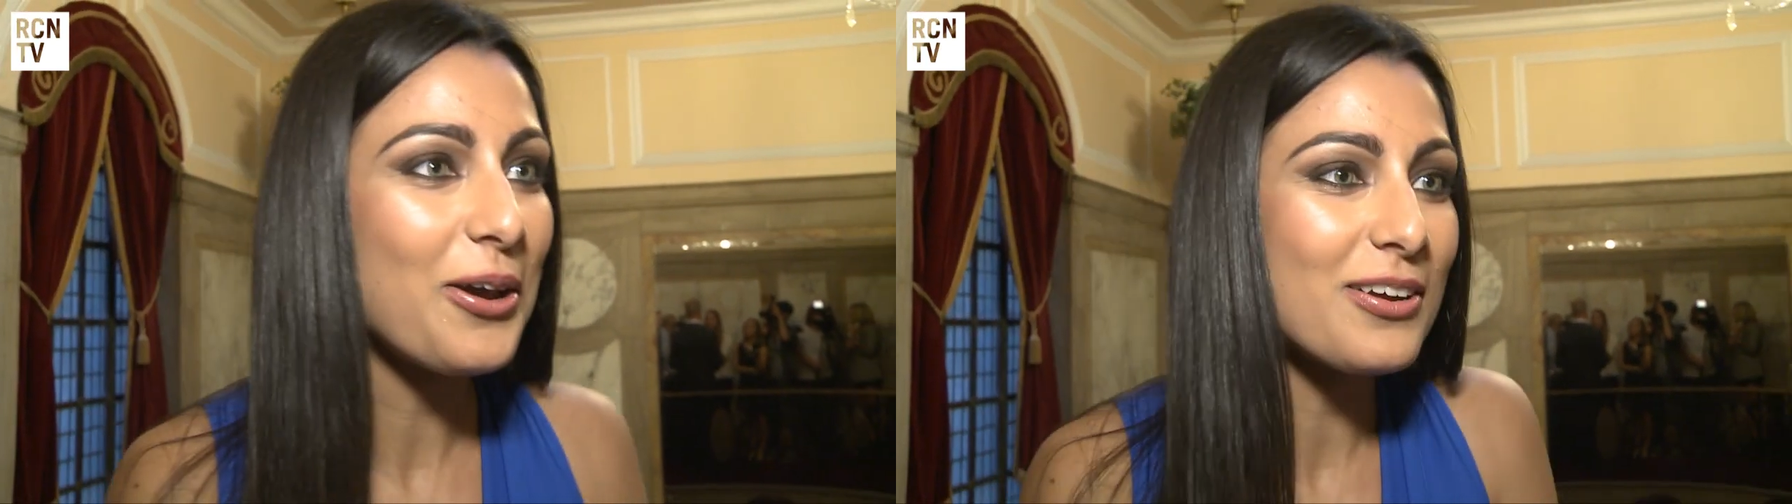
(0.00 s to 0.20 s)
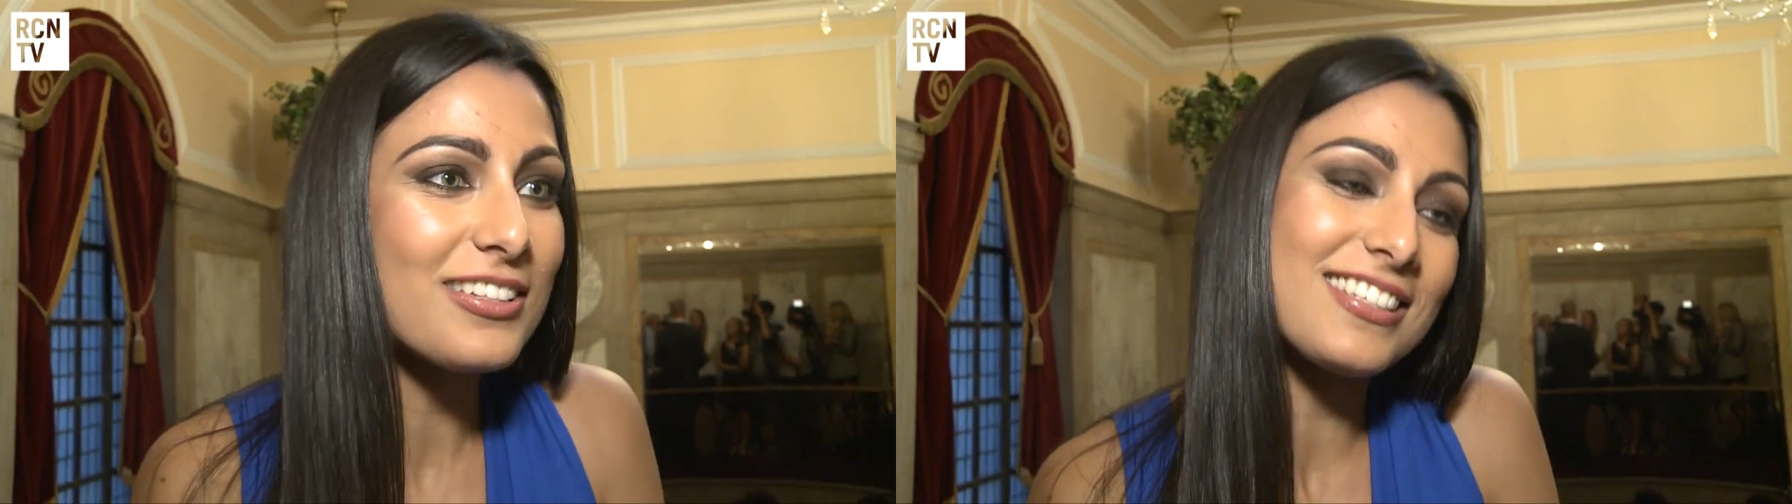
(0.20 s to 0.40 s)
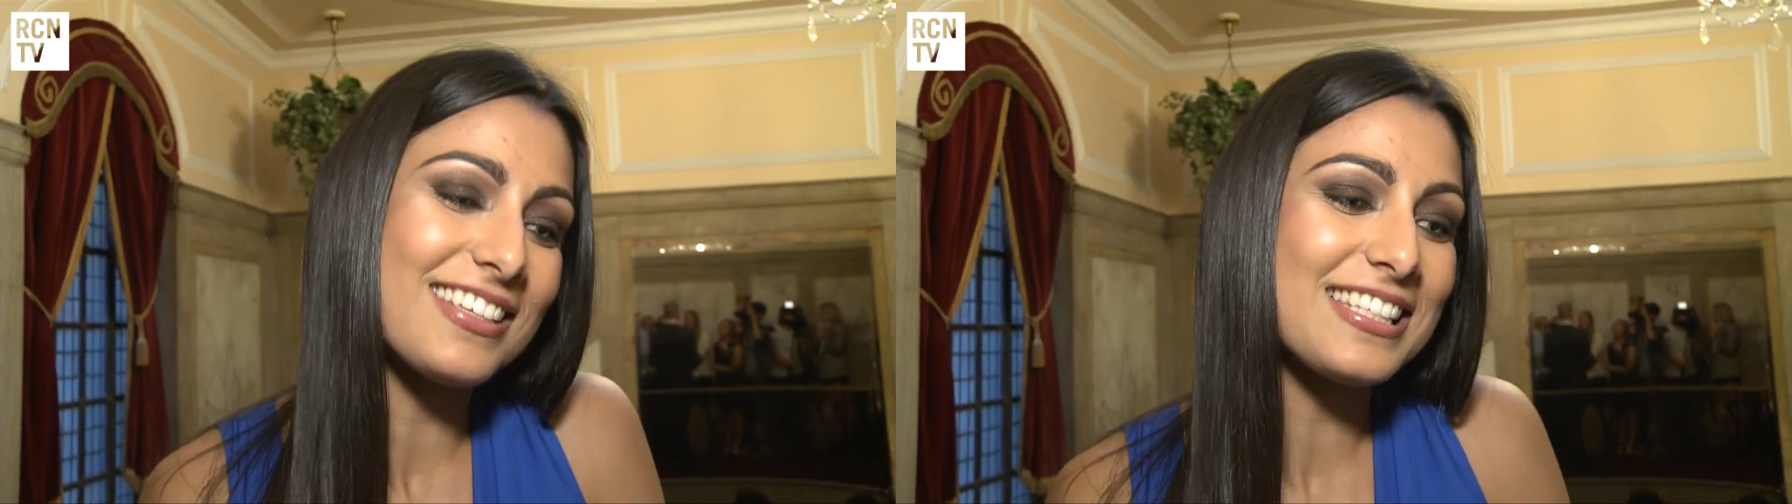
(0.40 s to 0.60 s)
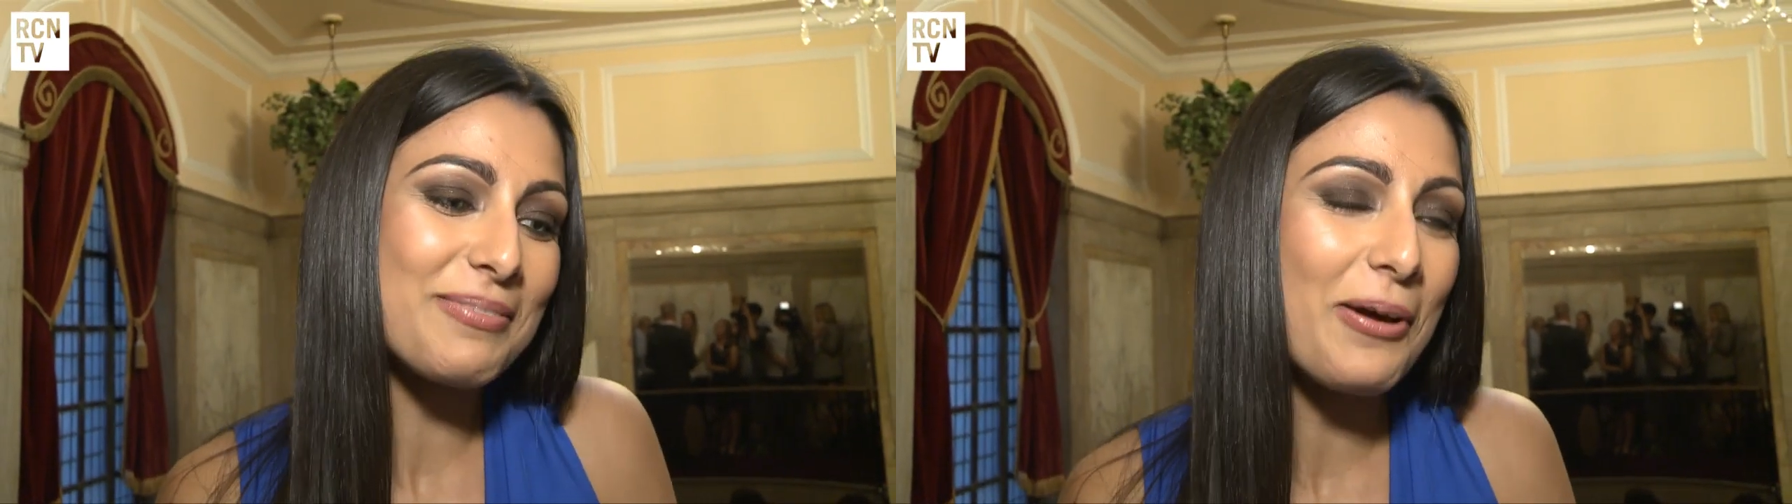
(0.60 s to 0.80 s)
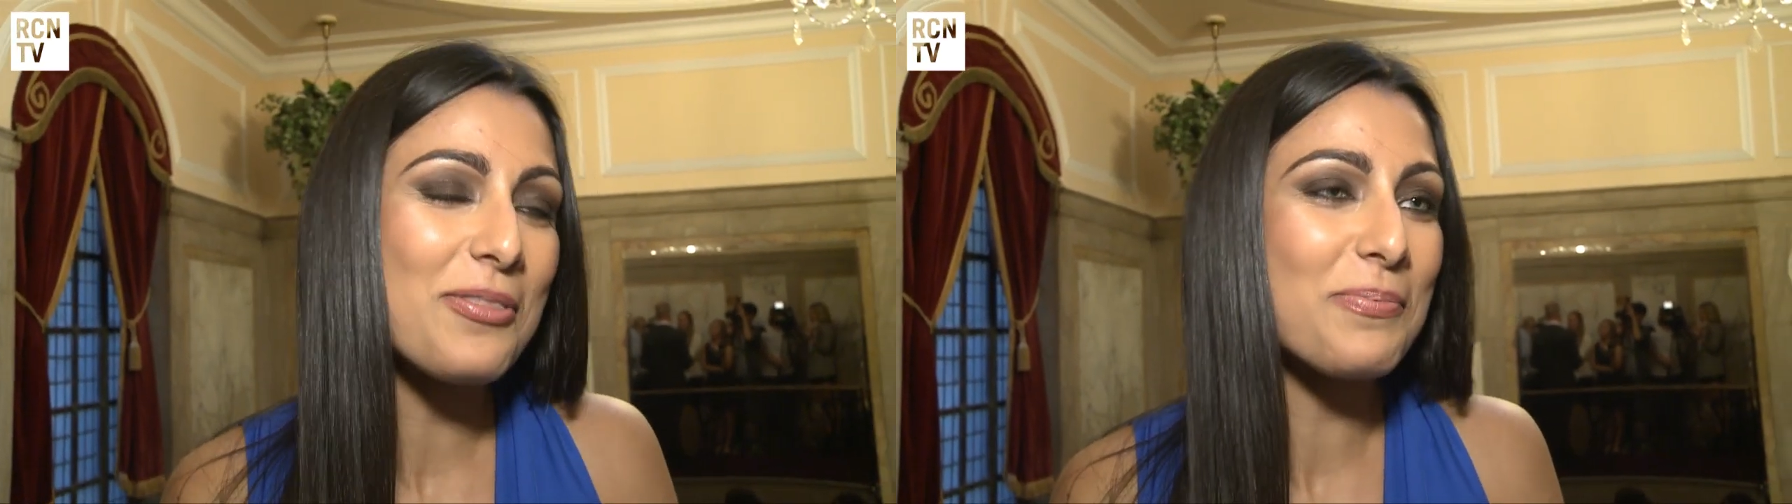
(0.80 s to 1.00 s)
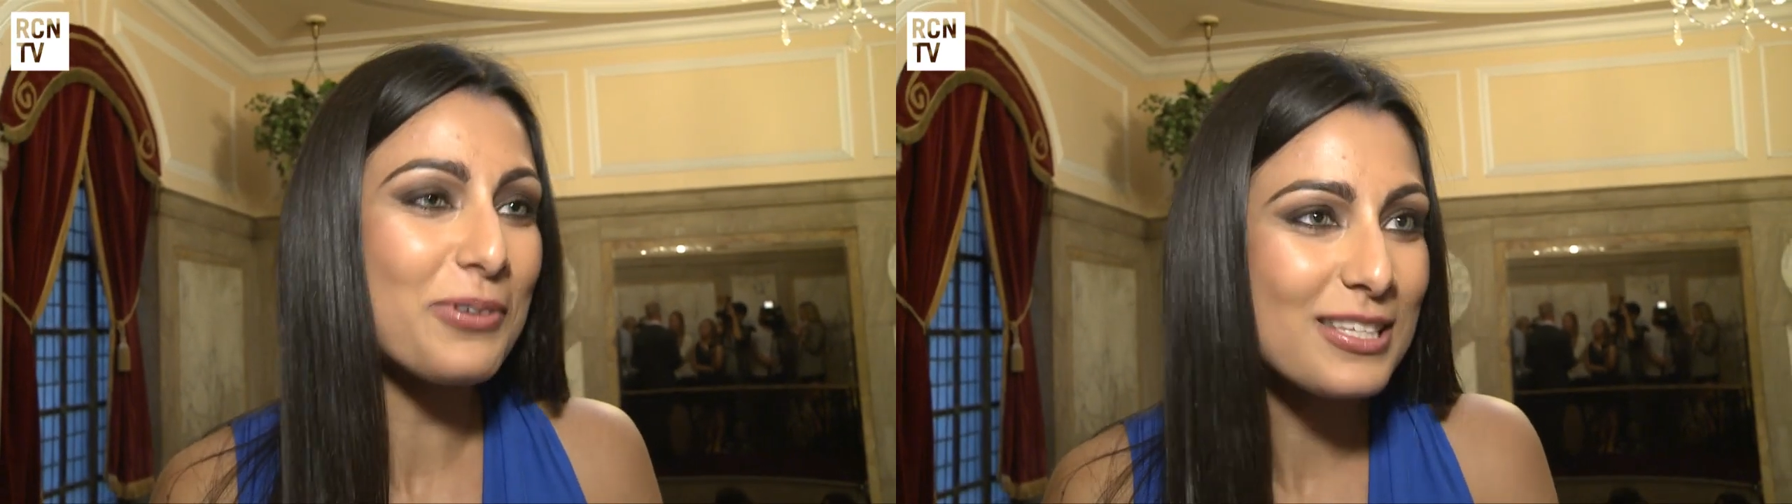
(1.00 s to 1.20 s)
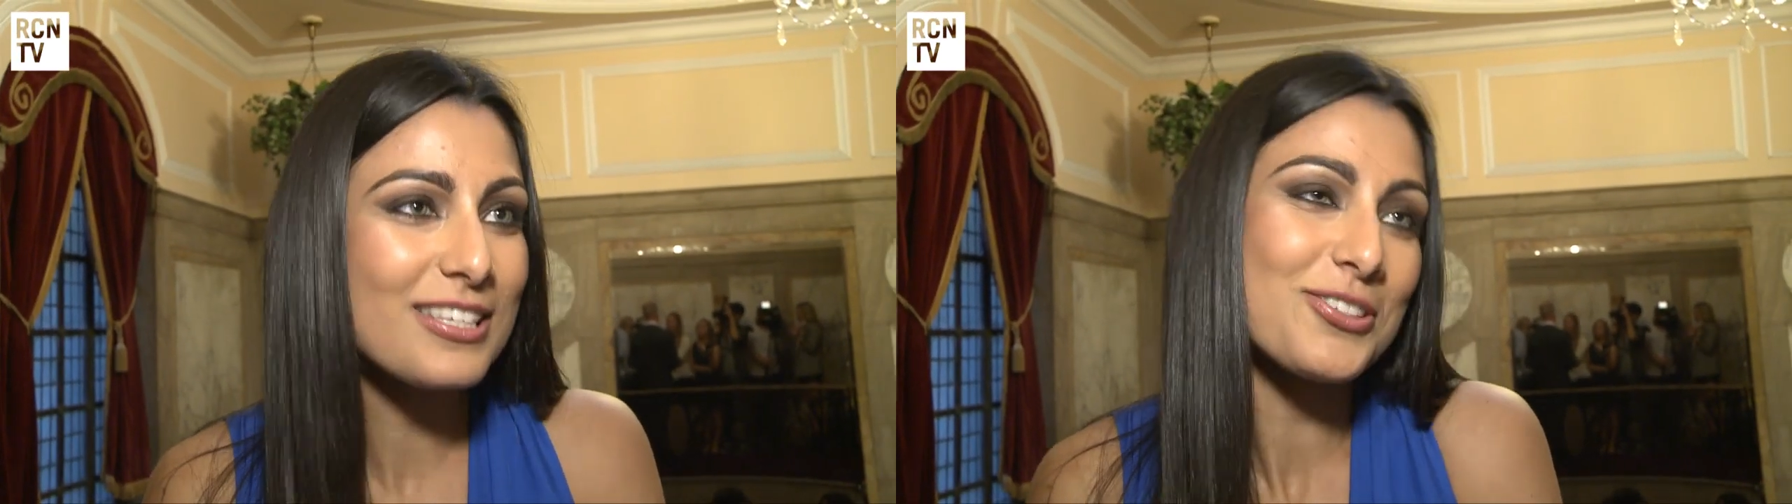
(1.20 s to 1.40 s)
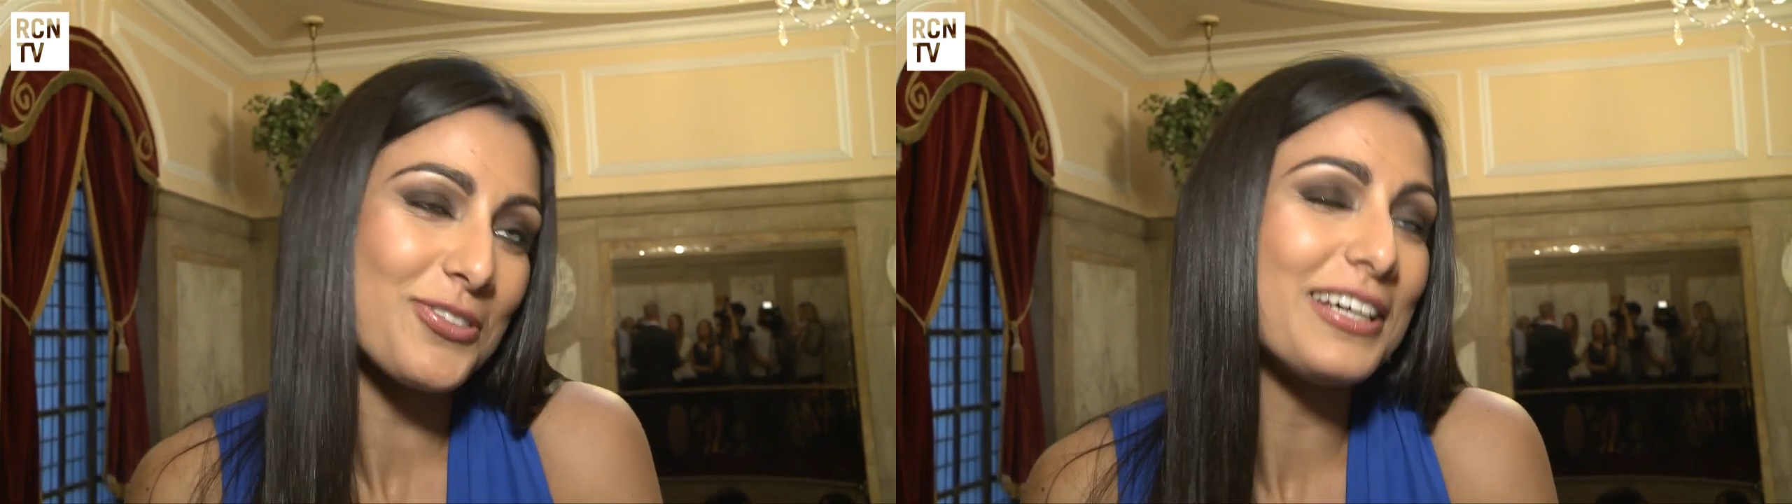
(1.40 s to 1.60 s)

It's it's about the presence,